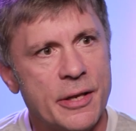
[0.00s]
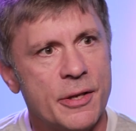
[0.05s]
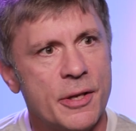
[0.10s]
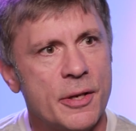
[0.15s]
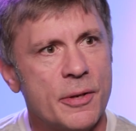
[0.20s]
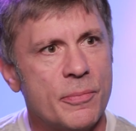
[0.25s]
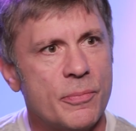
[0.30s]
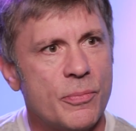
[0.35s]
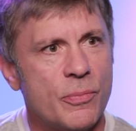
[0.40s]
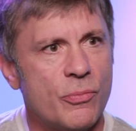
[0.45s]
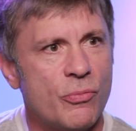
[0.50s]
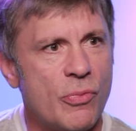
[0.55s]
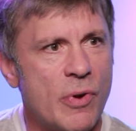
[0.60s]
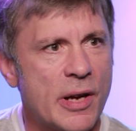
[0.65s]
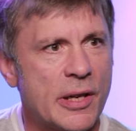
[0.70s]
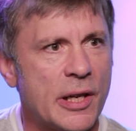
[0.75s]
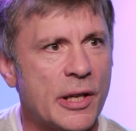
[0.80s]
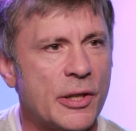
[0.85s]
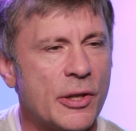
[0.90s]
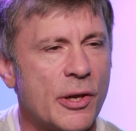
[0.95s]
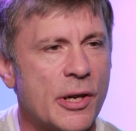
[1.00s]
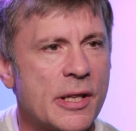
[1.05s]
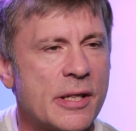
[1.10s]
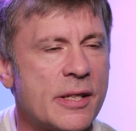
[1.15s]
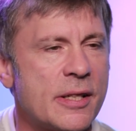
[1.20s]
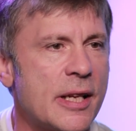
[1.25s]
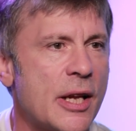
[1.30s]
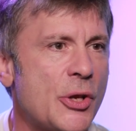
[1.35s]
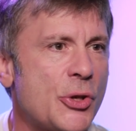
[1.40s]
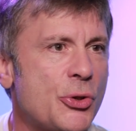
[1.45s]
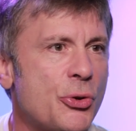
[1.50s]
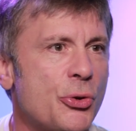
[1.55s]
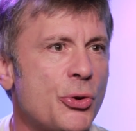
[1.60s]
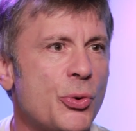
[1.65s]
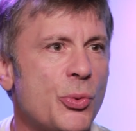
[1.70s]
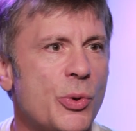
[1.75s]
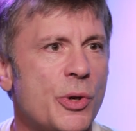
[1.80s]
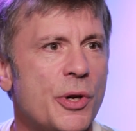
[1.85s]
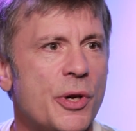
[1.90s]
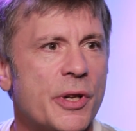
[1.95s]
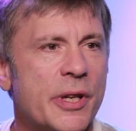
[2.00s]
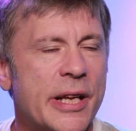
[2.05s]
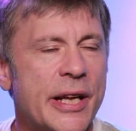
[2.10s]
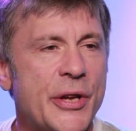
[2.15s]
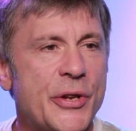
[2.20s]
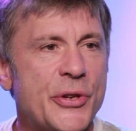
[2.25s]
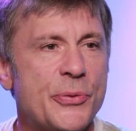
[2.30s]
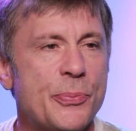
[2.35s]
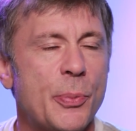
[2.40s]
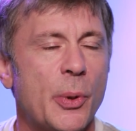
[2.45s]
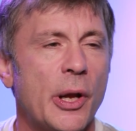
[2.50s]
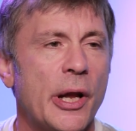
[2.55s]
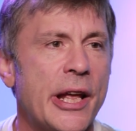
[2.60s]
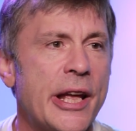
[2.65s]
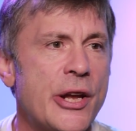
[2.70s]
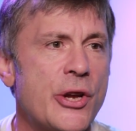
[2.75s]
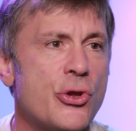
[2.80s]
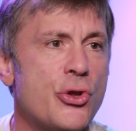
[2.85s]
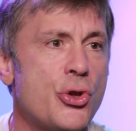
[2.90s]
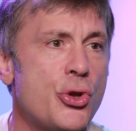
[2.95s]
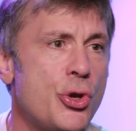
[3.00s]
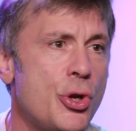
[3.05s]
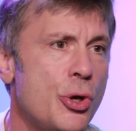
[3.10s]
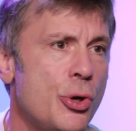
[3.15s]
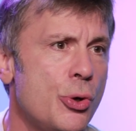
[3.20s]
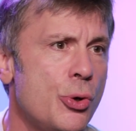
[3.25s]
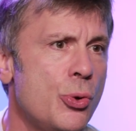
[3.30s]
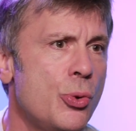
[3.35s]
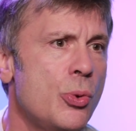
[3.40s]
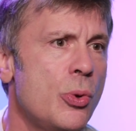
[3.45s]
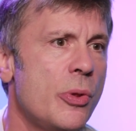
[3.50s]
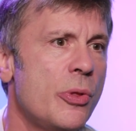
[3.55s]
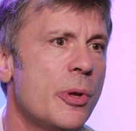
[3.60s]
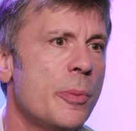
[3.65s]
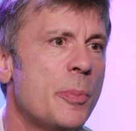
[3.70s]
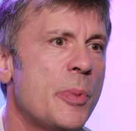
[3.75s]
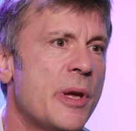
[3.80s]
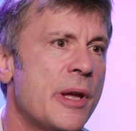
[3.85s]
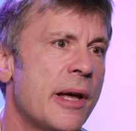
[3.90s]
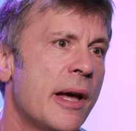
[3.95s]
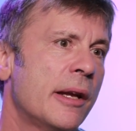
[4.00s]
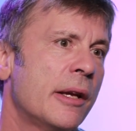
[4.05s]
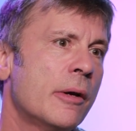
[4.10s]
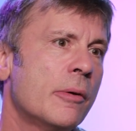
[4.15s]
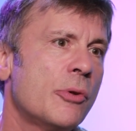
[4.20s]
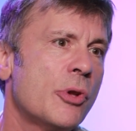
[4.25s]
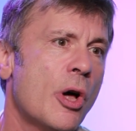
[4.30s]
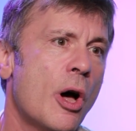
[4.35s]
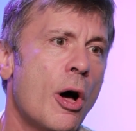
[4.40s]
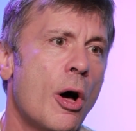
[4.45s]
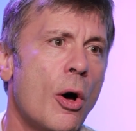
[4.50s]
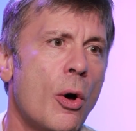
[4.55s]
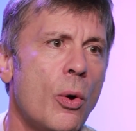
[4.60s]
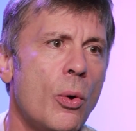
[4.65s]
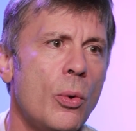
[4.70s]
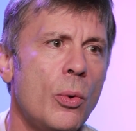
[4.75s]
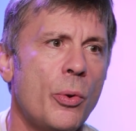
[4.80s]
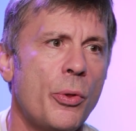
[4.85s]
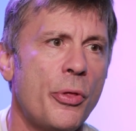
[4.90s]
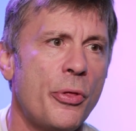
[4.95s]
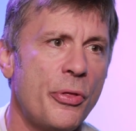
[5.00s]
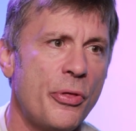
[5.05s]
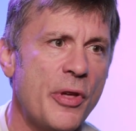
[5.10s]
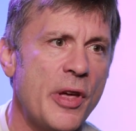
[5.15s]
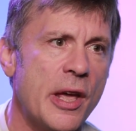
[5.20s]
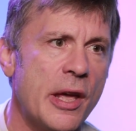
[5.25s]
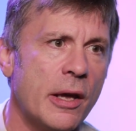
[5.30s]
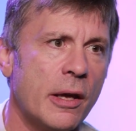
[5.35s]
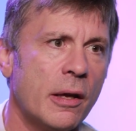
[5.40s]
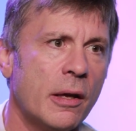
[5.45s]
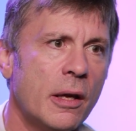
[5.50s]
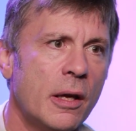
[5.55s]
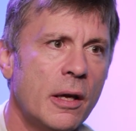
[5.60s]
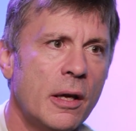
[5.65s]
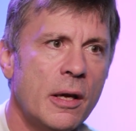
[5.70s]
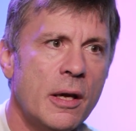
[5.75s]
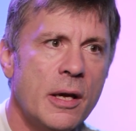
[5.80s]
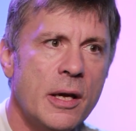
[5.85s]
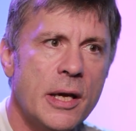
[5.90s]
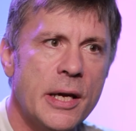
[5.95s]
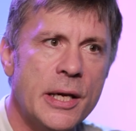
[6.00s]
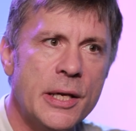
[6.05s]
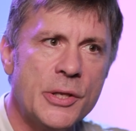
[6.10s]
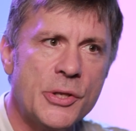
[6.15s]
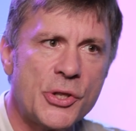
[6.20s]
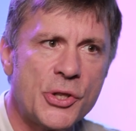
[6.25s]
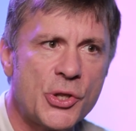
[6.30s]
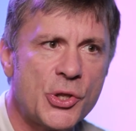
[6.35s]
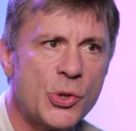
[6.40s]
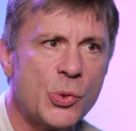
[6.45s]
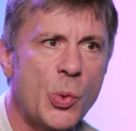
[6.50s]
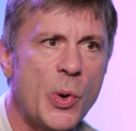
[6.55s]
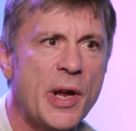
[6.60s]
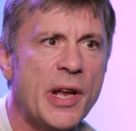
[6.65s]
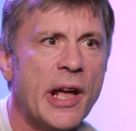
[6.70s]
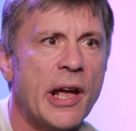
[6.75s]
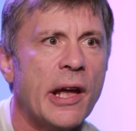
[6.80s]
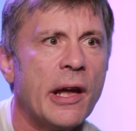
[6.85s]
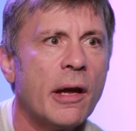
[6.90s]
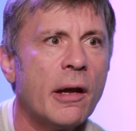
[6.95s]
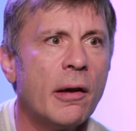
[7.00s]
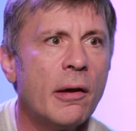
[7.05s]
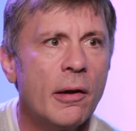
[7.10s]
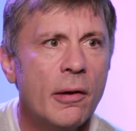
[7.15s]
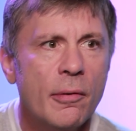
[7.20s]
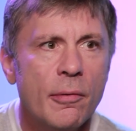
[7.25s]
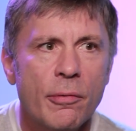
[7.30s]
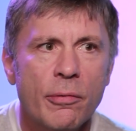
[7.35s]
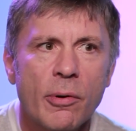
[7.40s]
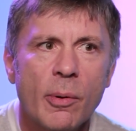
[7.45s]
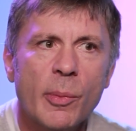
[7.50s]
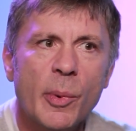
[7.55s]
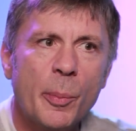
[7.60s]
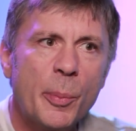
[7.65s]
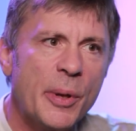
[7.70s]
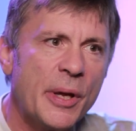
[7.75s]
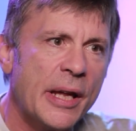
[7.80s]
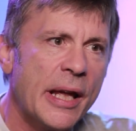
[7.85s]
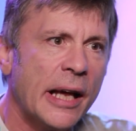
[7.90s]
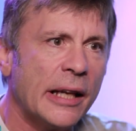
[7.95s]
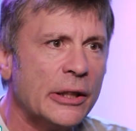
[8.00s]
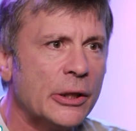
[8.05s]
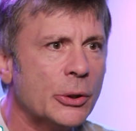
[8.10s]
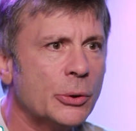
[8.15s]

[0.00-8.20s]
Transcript: the recognized sense of the word. It's playing to the piano. The whole thing is swinging from a piano